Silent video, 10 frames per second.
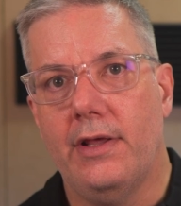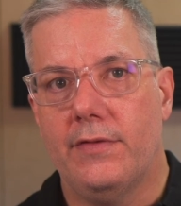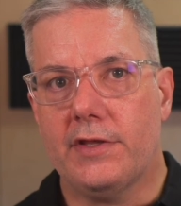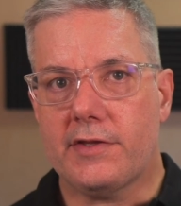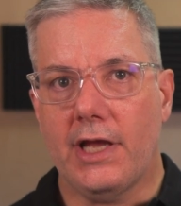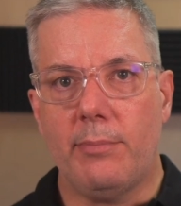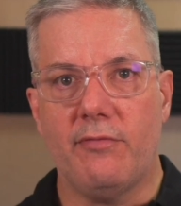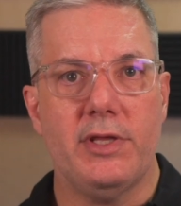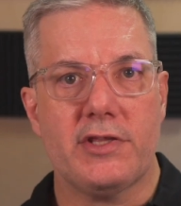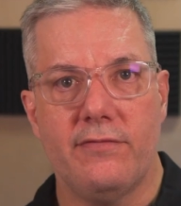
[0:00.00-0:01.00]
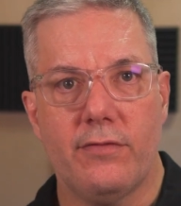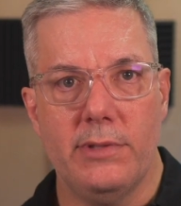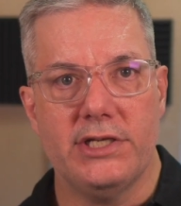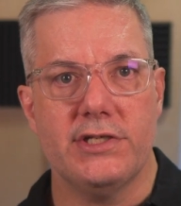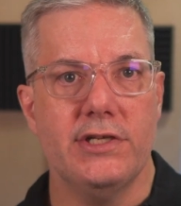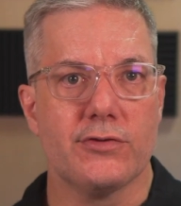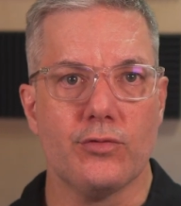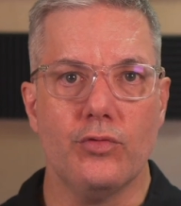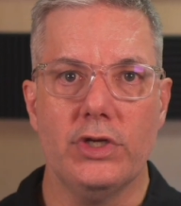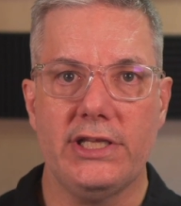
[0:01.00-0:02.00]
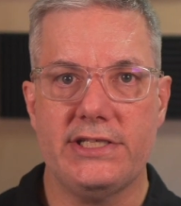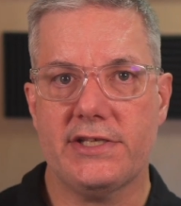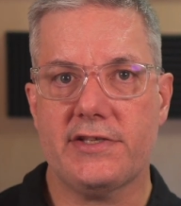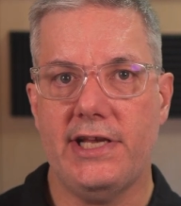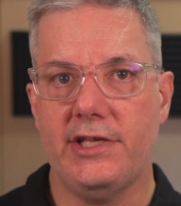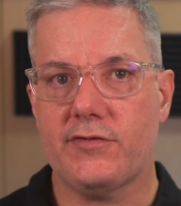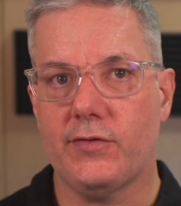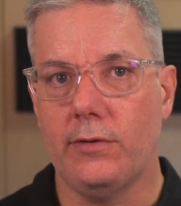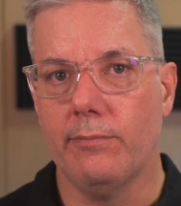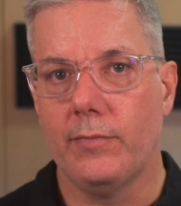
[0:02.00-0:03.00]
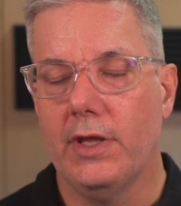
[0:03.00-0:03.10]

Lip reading: This type of misinformation is really distasteful,